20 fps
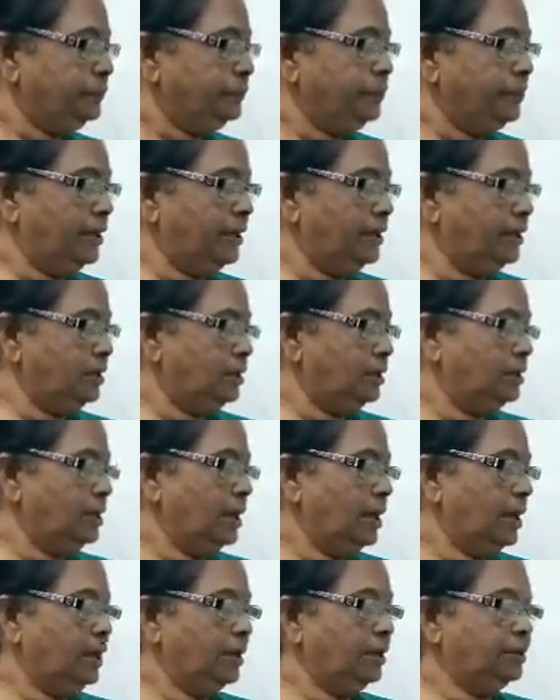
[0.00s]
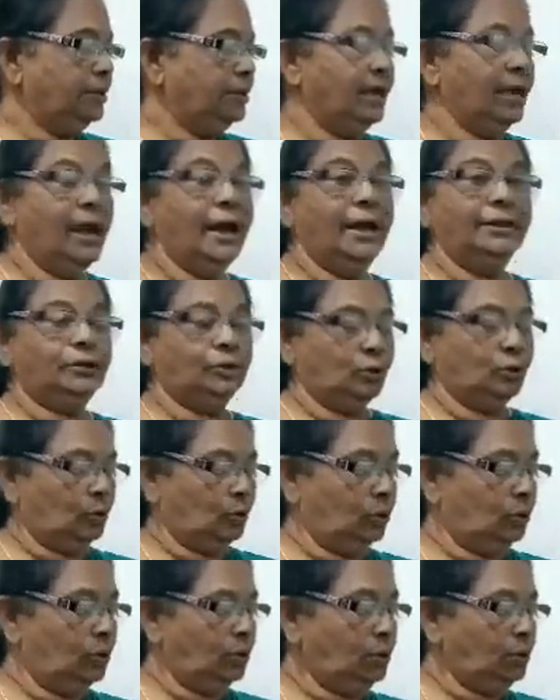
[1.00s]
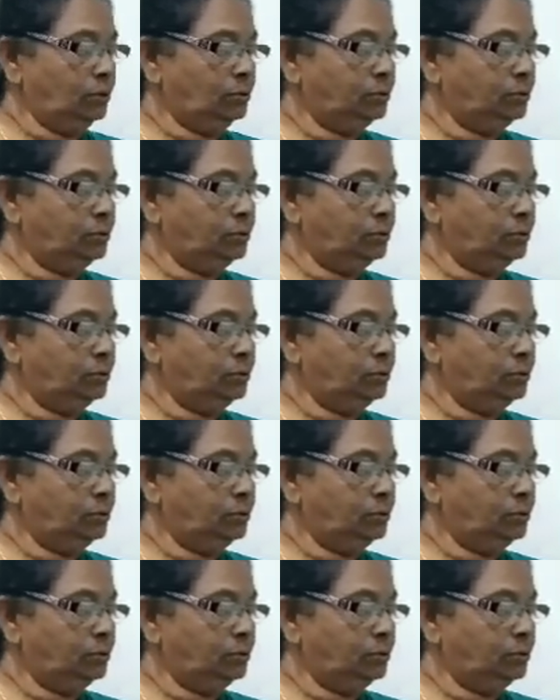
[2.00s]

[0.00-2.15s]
Then the eighth rule,